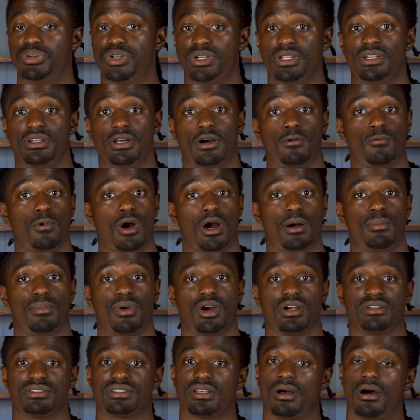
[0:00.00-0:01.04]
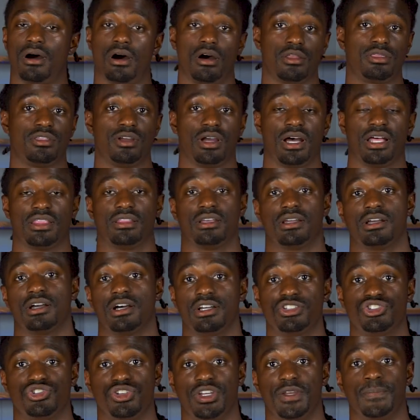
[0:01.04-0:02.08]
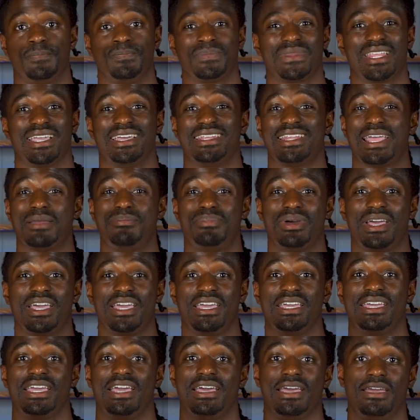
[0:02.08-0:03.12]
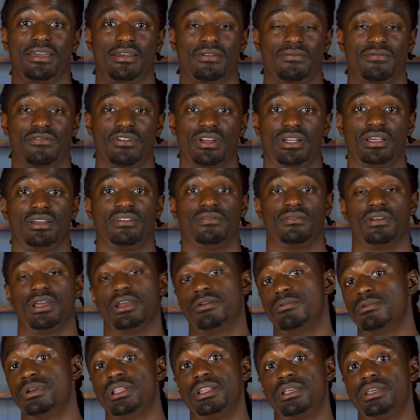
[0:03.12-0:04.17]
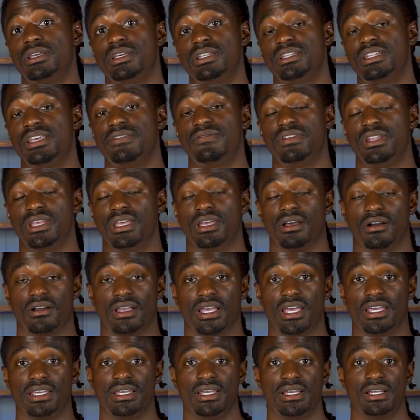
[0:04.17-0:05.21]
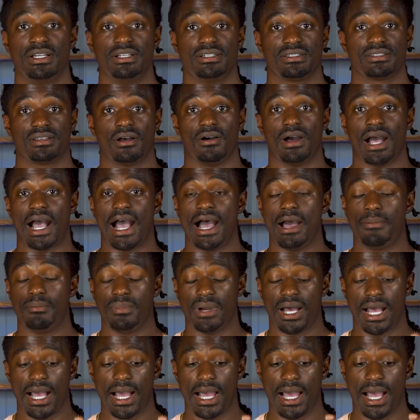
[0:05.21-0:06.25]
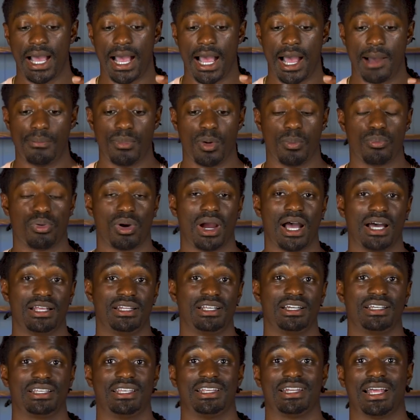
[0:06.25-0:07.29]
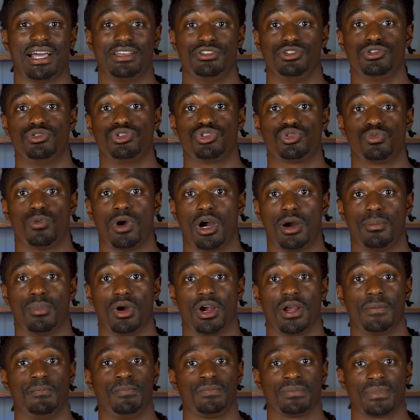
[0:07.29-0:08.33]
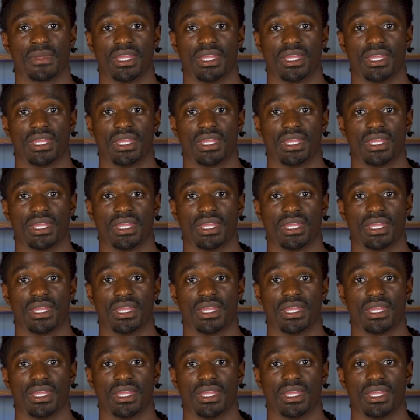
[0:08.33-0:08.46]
putting up Walmarts all throughout the country, and they pay a really a really good dividend. Okay, so I'm I, I'm a product, and I use Walmart.